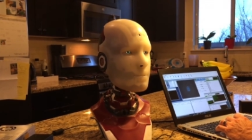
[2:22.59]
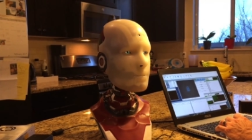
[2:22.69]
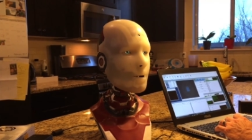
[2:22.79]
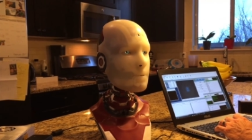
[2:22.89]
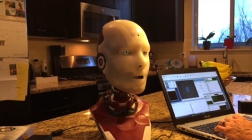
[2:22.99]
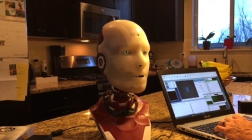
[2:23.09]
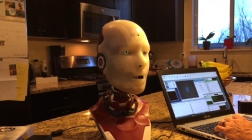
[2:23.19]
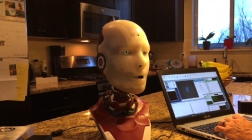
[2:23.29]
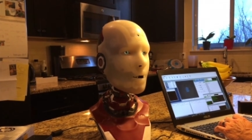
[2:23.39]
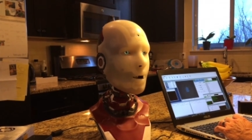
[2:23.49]
A cat is
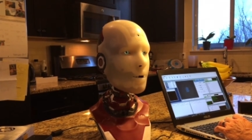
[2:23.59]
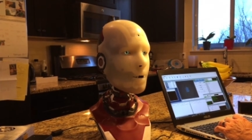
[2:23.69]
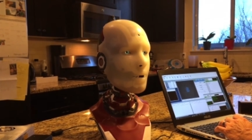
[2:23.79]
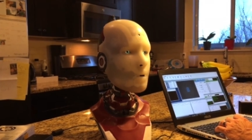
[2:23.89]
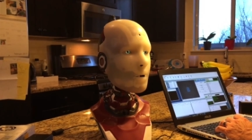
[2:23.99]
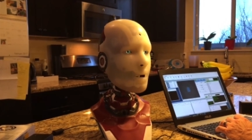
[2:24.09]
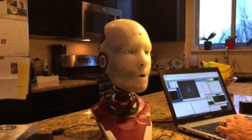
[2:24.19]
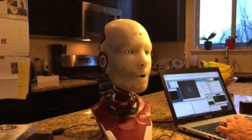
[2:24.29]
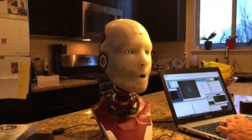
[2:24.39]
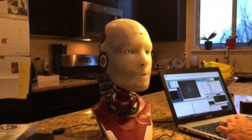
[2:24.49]
a domesticated
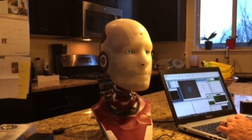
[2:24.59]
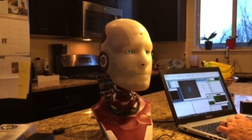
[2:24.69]
animal.